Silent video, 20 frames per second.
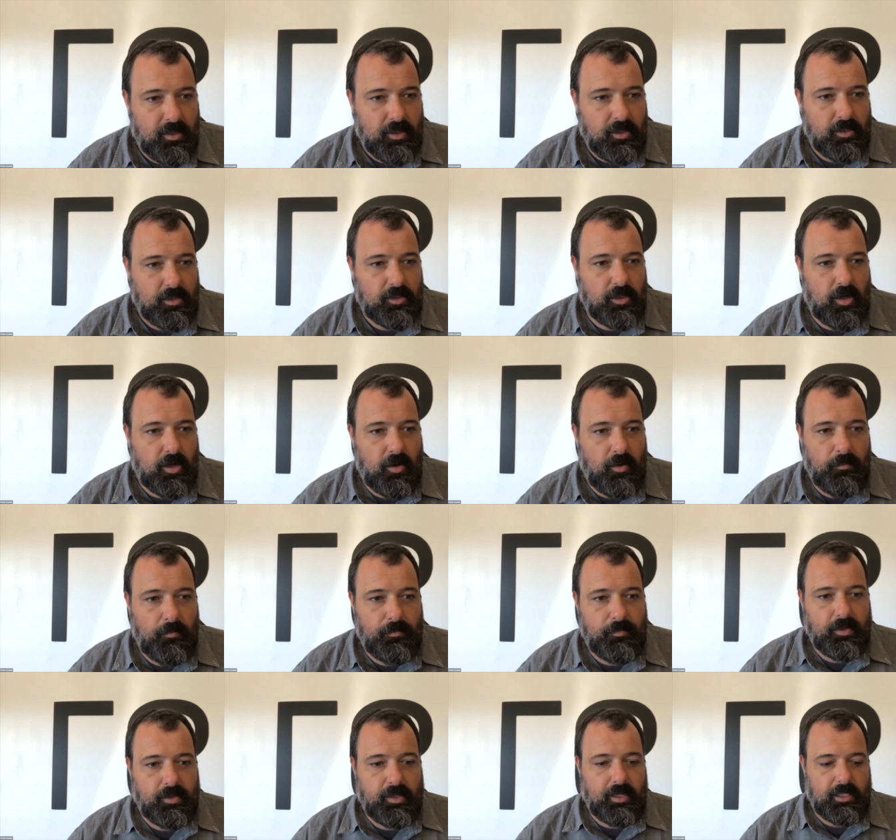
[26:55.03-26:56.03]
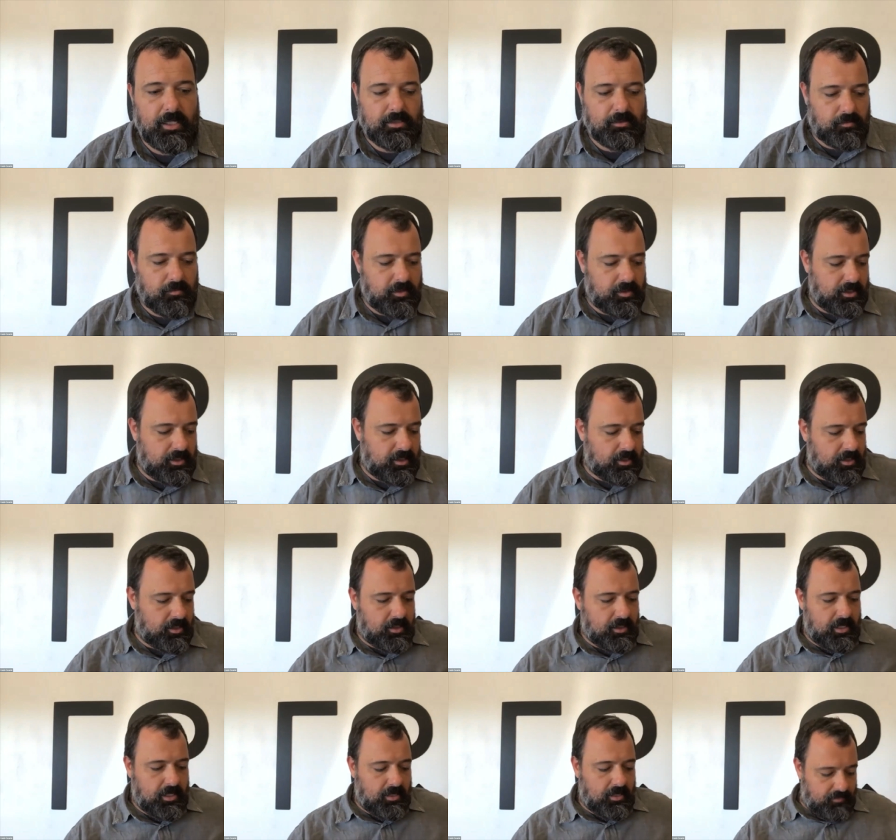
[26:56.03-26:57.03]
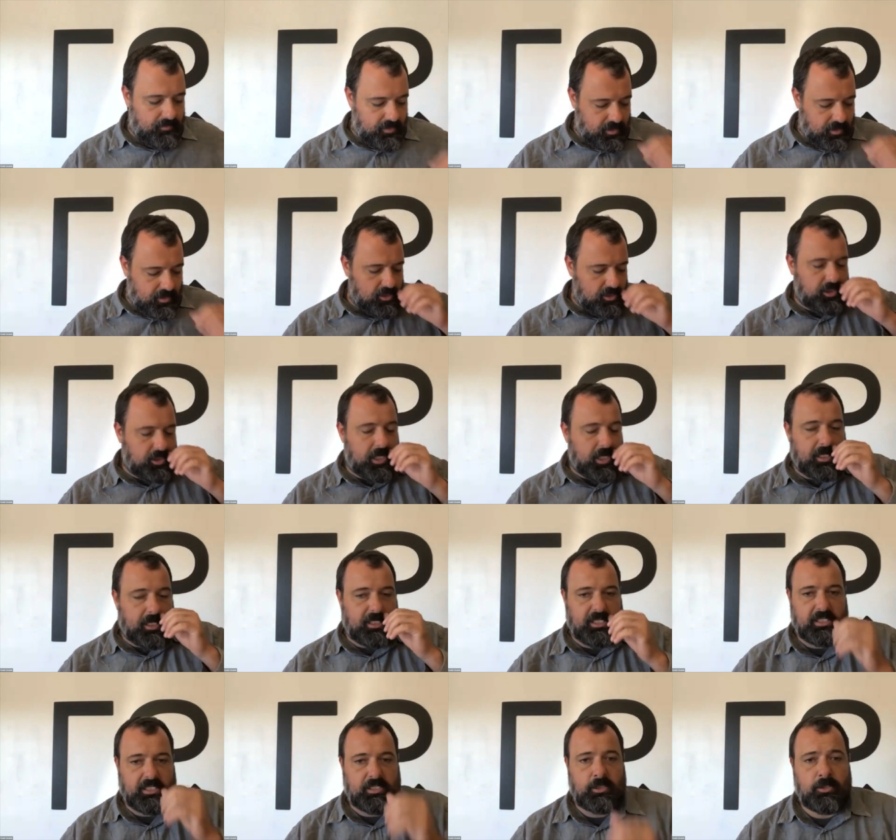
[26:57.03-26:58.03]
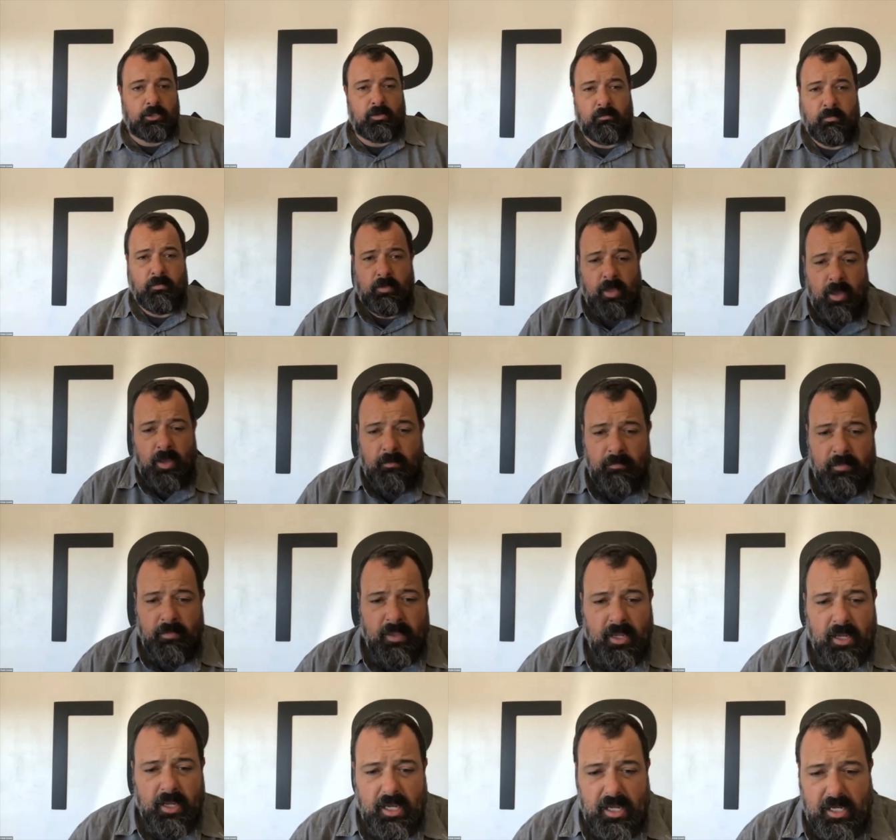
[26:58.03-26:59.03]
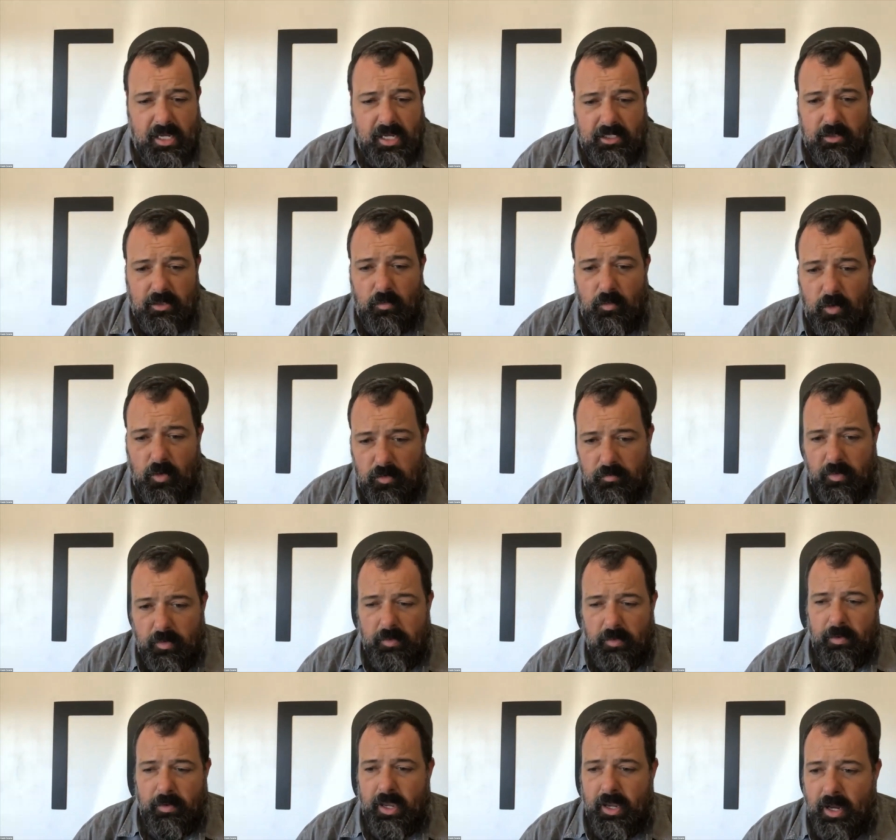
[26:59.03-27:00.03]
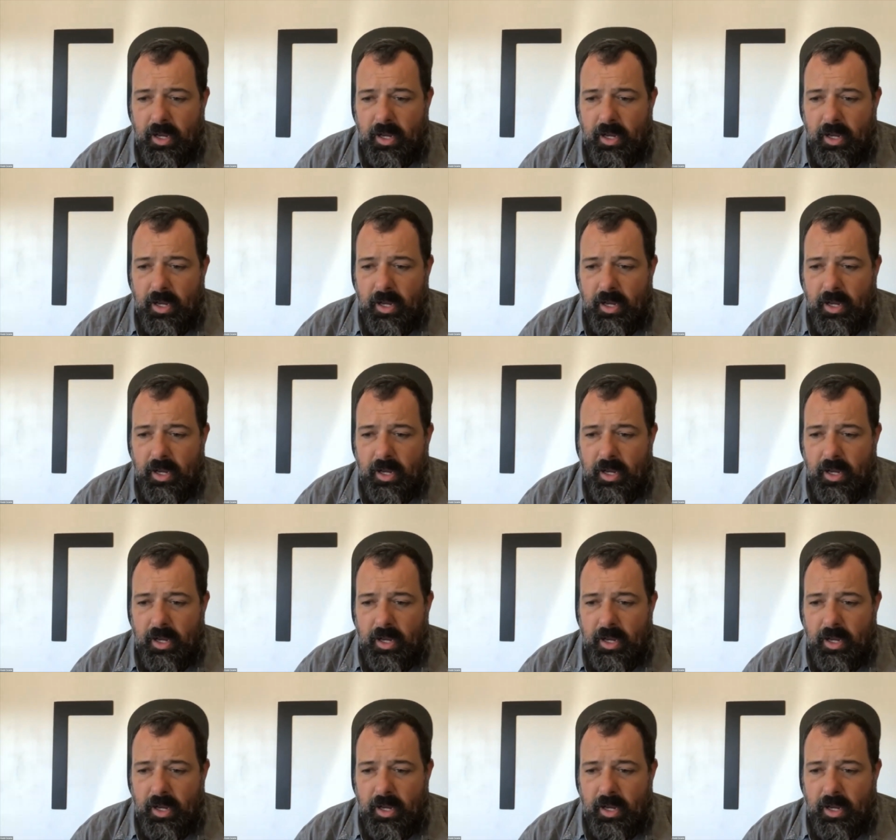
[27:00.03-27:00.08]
So it's a really a, kind of a gut check decision for them. Is it worth me paying